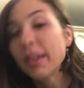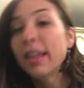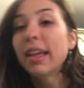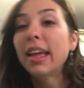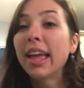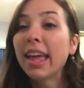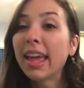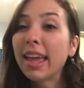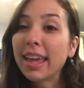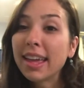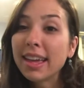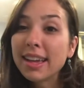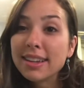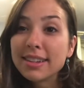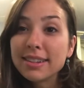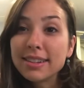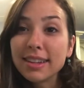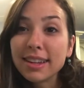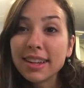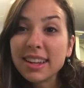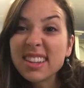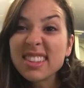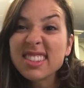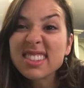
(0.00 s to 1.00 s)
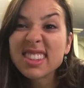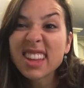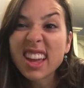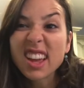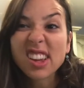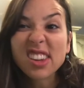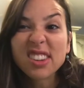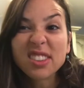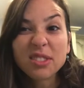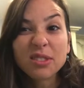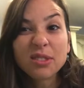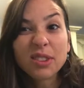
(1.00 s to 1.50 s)
And it's
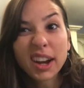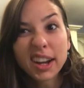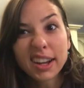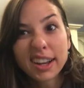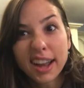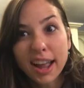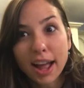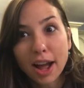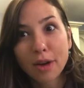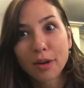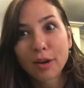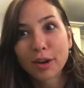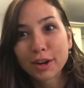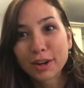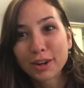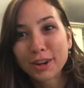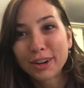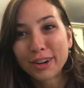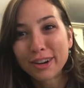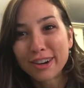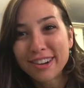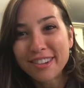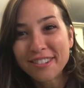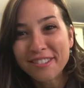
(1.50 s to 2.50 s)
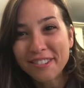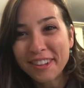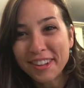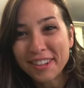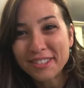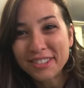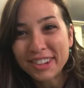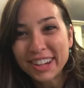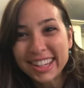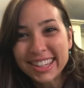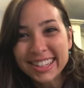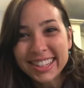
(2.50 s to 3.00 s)
like right now our current
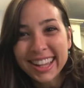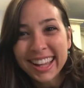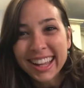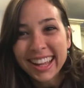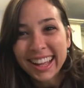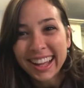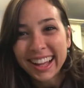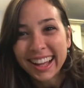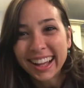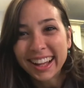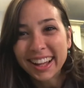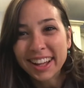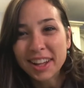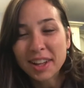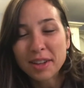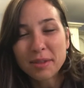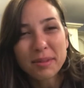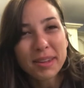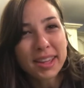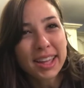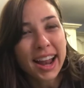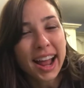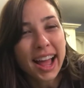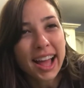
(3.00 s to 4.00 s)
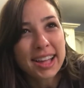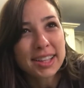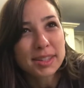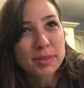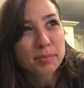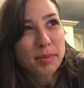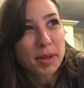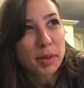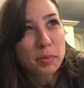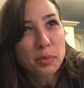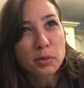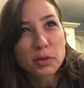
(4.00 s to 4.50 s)
favorite. It has
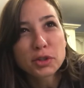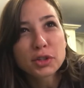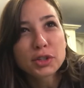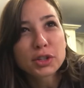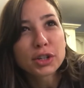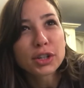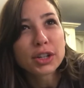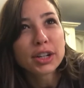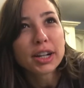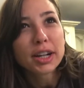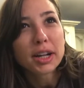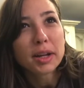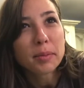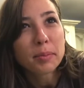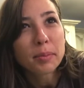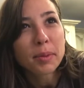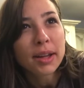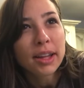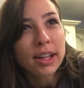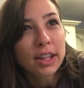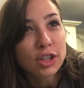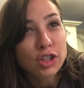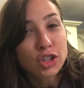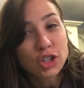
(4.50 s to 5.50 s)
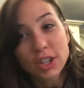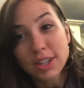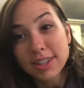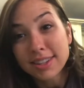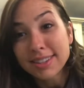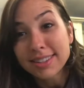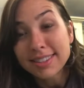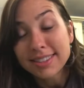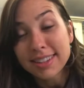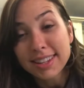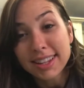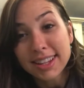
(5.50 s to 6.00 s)
maple syrup, chia
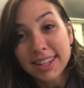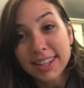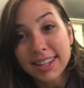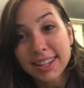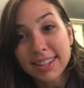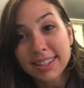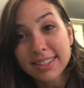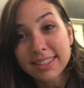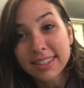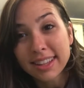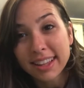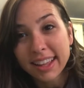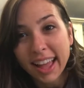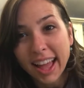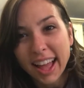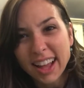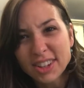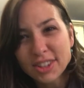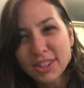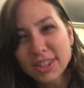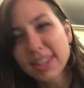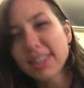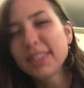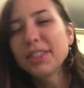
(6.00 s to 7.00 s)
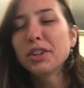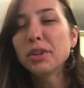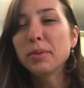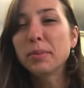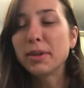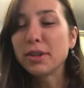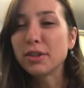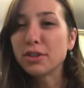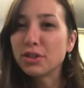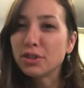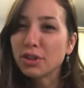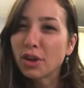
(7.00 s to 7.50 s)
seeds, actually a little
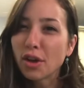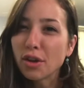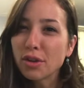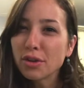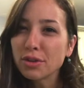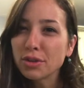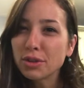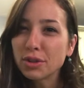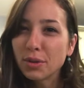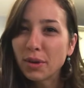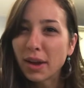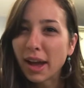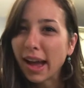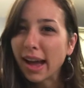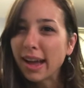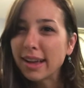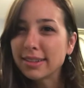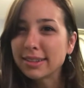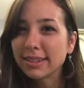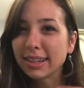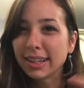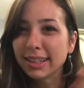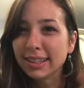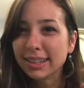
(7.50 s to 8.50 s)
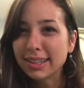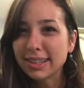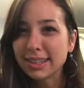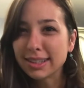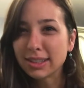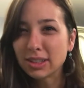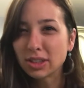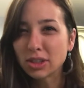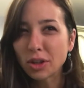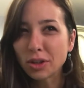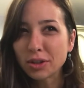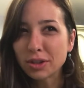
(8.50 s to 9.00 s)
bit of salt, so it has like this
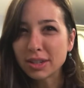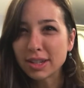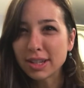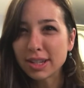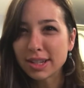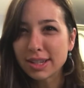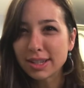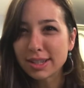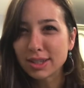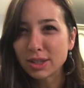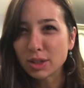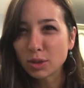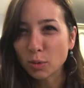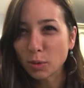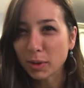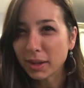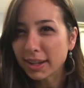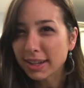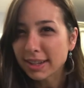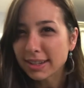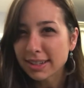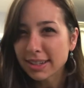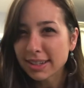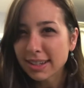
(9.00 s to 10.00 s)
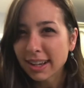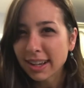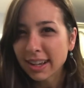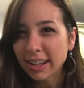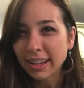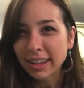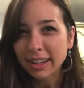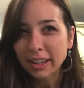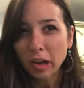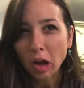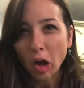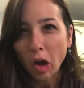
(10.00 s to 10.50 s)
salty sweet
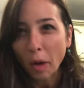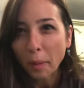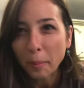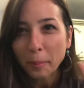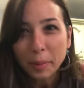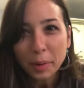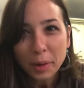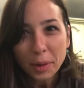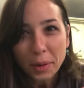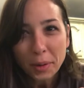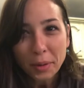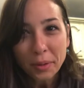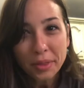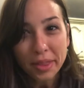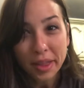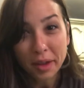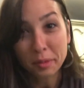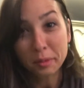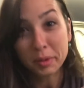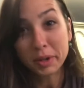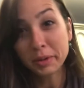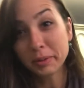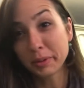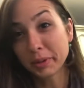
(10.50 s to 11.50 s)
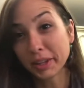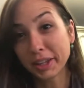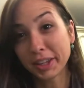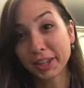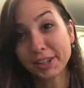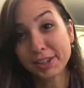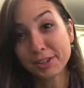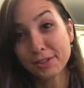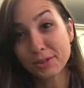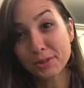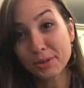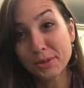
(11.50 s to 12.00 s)
combo that we really
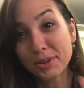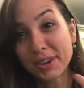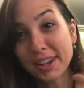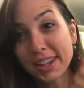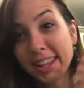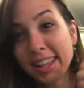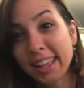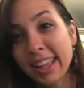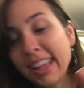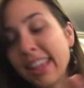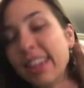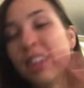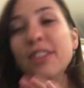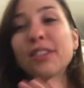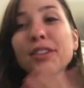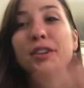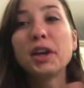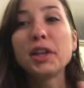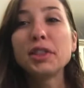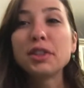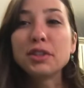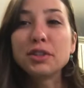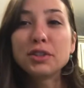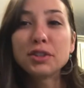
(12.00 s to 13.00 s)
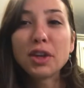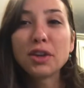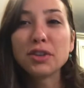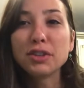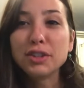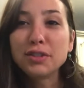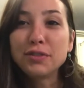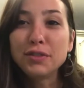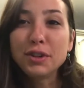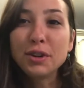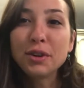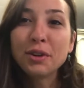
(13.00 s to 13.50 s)
enjoy. You can cut the
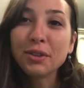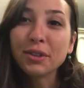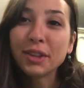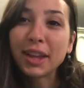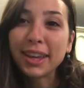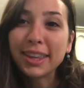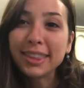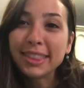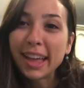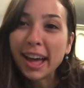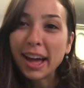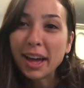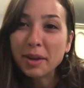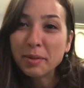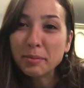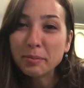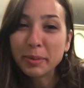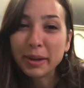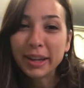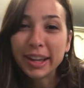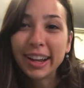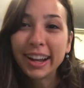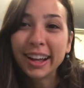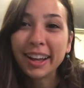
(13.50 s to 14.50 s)
salt if you don't like that, but